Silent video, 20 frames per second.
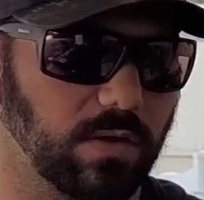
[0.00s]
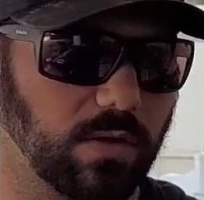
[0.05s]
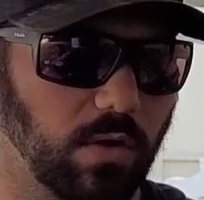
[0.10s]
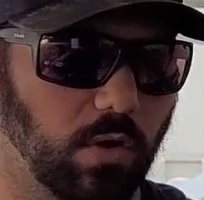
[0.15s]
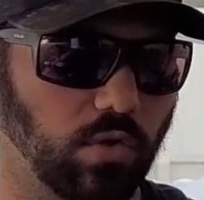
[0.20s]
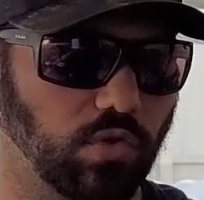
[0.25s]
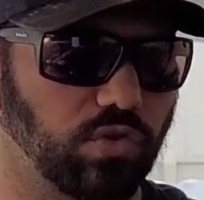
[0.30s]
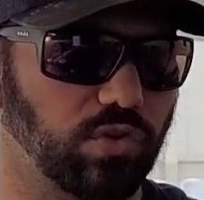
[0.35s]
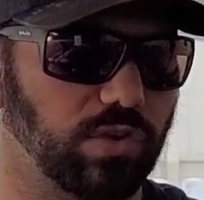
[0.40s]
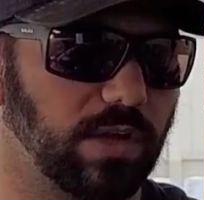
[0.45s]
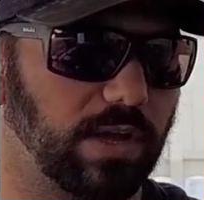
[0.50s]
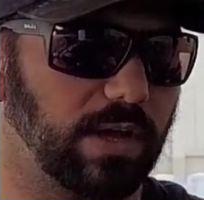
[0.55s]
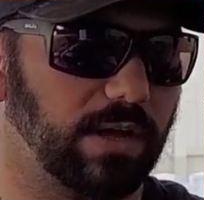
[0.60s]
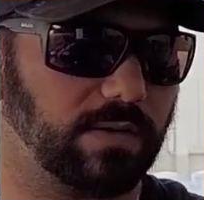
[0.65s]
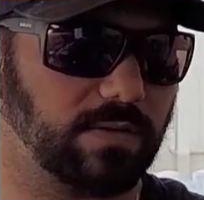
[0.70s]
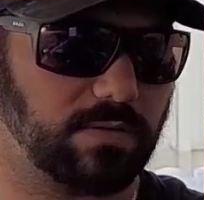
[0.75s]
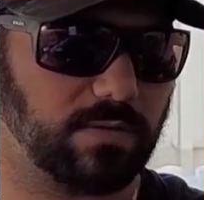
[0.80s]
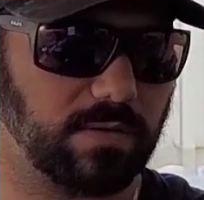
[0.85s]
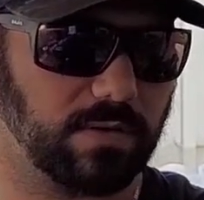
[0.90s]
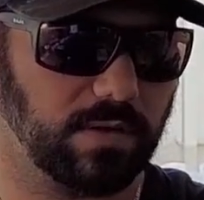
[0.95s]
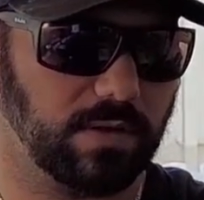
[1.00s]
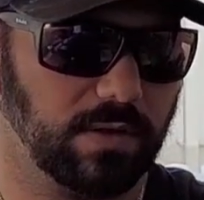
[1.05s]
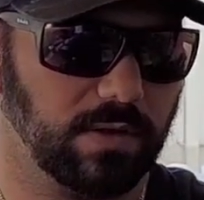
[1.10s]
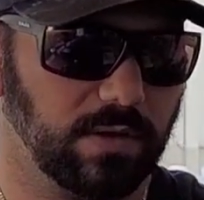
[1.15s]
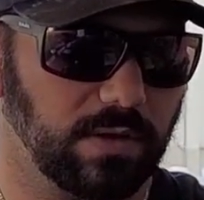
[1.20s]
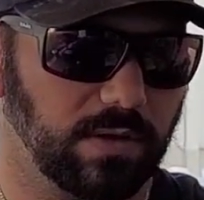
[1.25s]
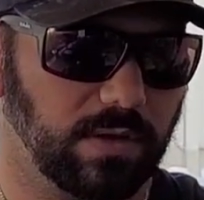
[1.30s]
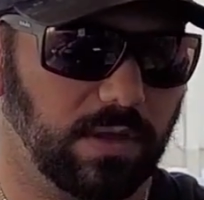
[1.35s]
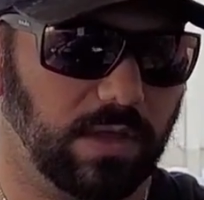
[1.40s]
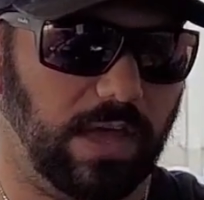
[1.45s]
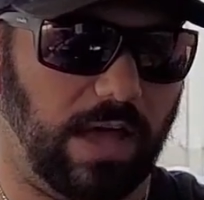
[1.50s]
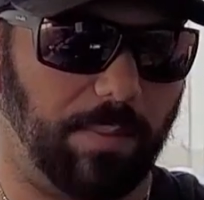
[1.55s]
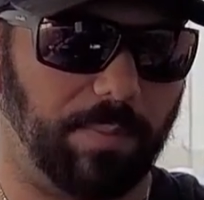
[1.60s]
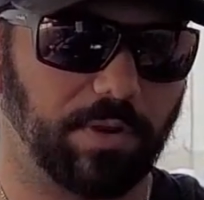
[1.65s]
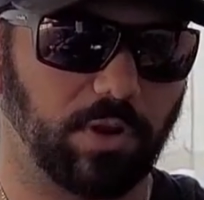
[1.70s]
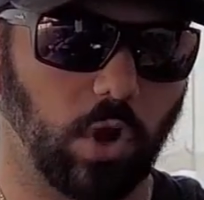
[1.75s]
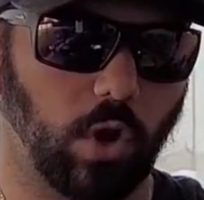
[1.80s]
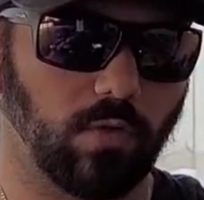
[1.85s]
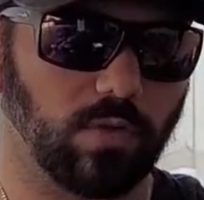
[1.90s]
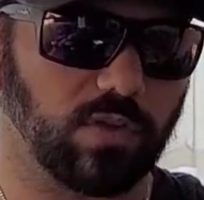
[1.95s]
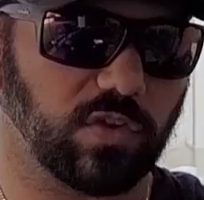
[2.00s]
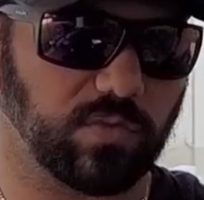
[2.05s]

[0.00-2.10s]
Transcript: Ultracast. I'm going to go over the